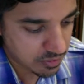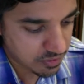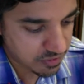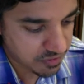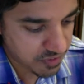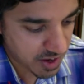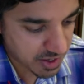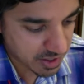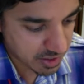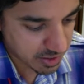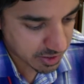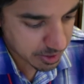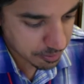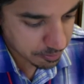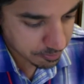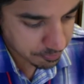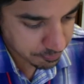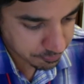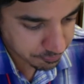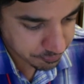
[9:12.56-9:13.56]
Finally,
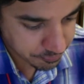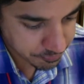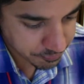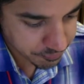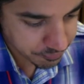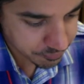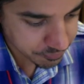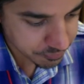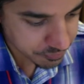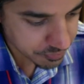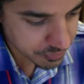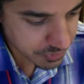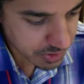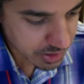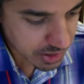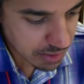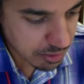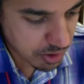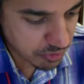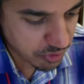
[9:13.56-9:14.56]

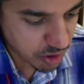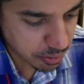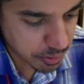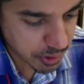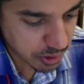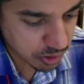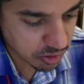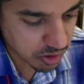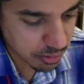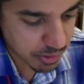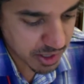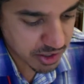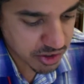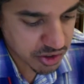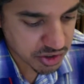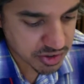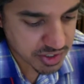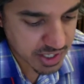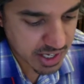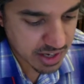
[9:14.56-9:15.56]
above all, pilgrim
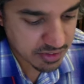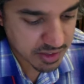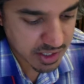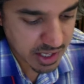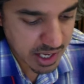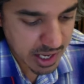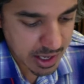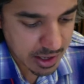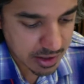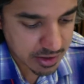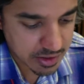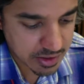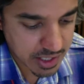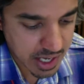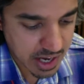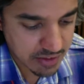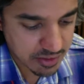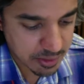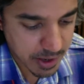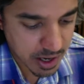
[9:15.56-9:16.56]
managers have
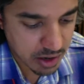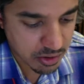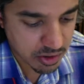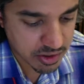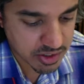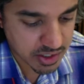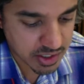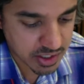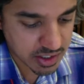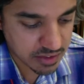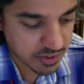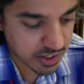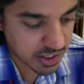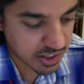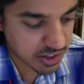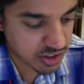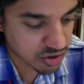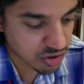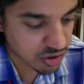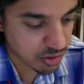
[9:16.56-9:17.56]
the power to innovate
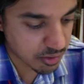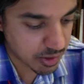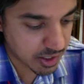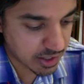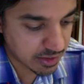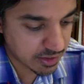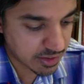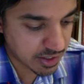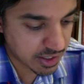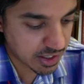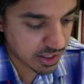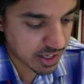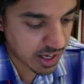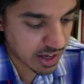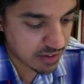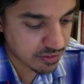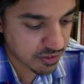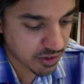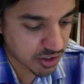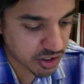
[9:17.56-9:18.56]
and discriminate. They
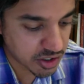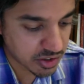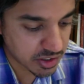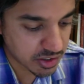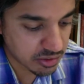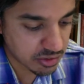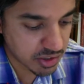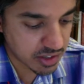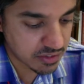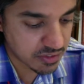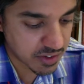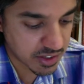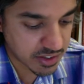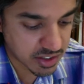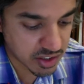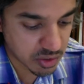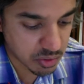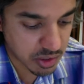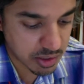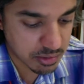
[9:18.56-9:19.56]
have virtually
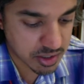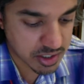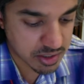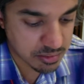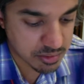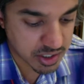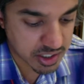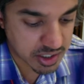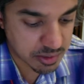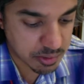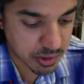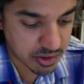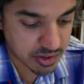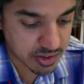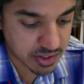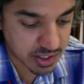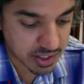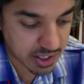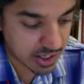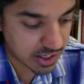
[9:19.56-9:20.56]
reinvented the way Muslims
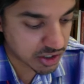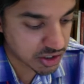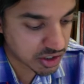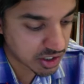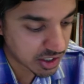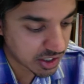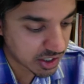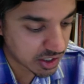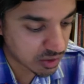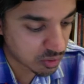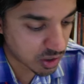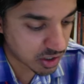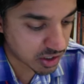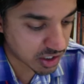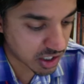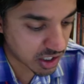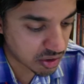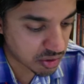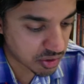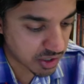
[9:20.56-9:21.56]
experience the Hajj. In one
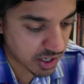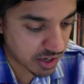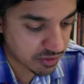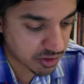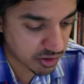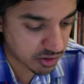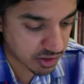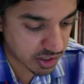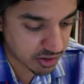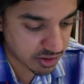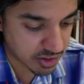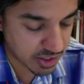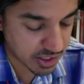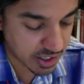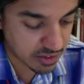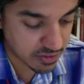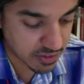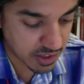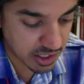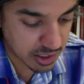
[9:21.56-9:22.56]
country after another, they
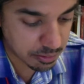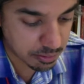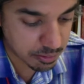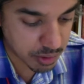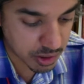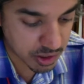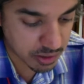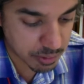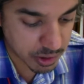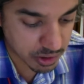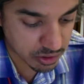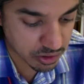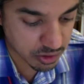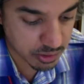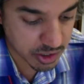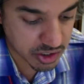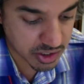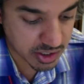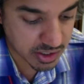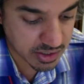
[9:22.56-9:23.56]
envelop
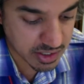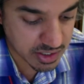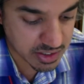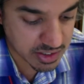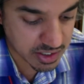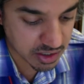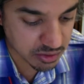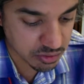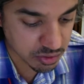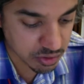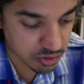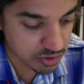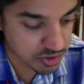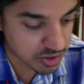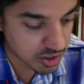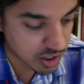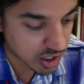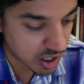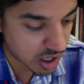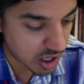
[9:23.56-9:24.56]
pilgrimage in detailed rules,
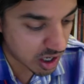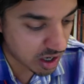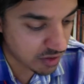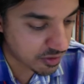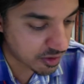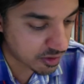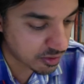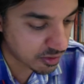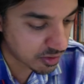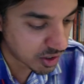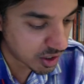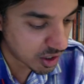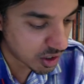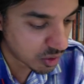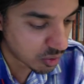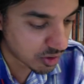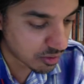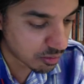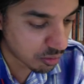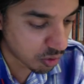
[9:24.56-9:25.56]
often
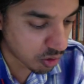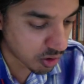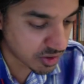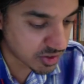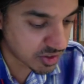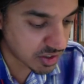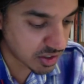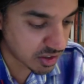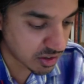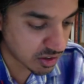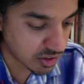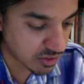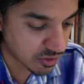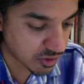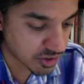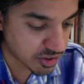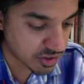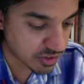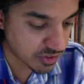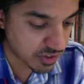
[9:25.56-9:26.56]
with more zeal
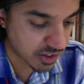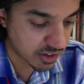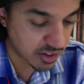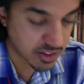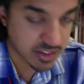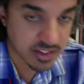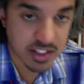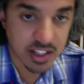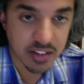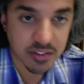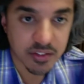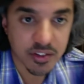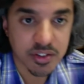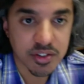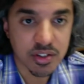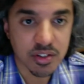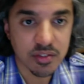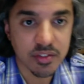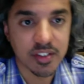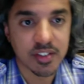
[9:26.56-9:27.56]
for surveillance than for
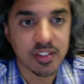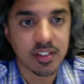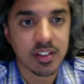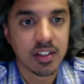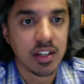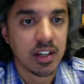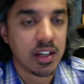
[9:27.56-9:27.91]
service.